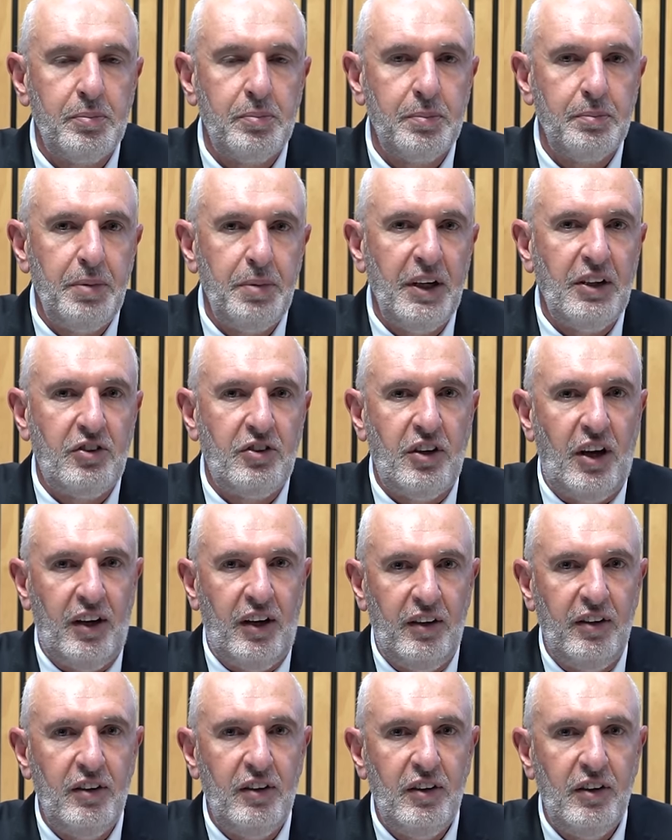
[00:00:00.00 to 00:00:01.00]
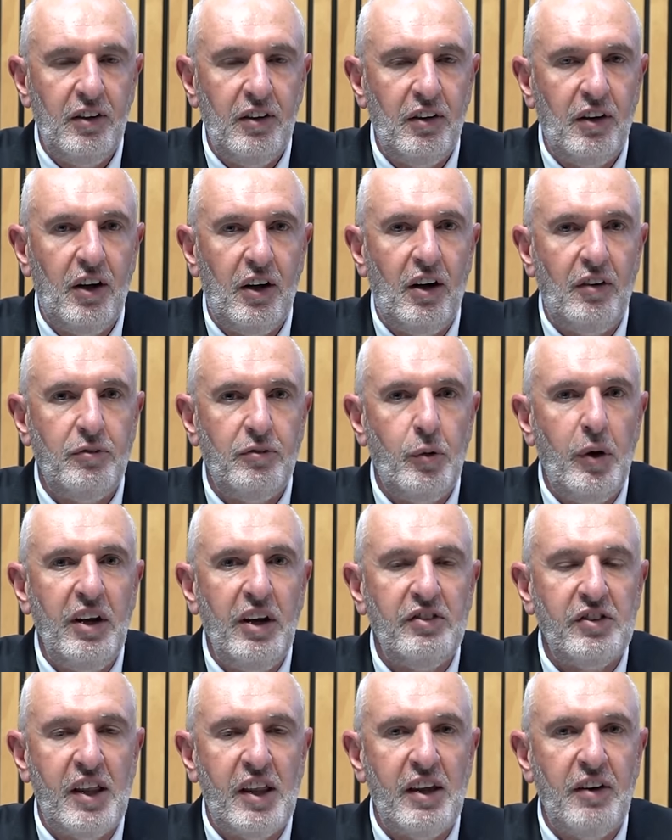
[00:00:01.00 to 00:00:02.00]
picture of where
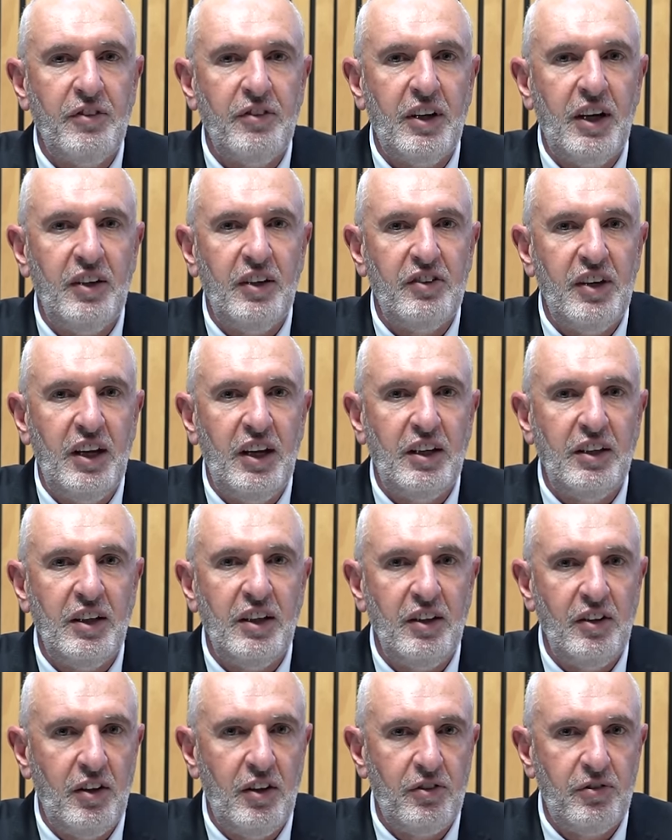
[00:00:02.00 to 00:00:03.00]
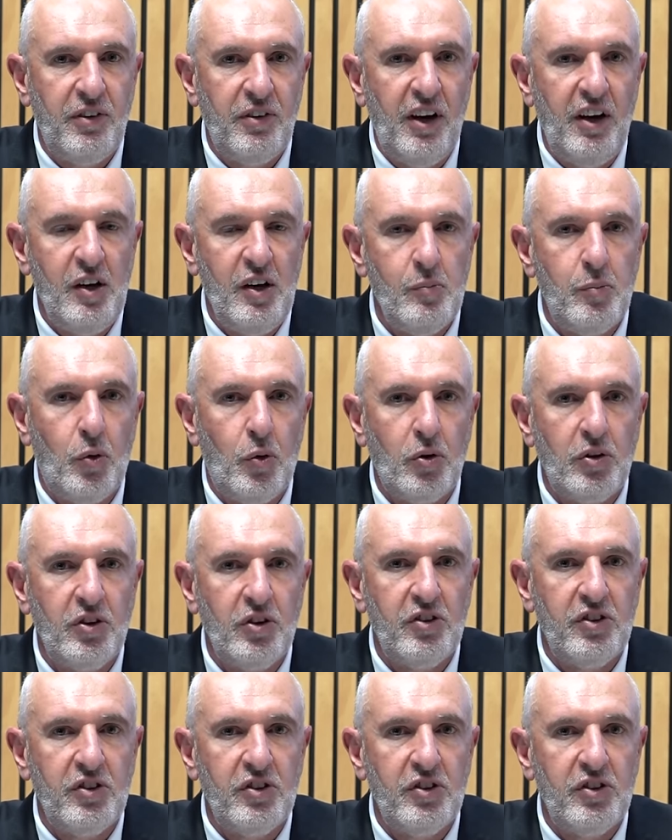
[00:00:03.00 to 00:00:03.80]
South Africa is headed in this very important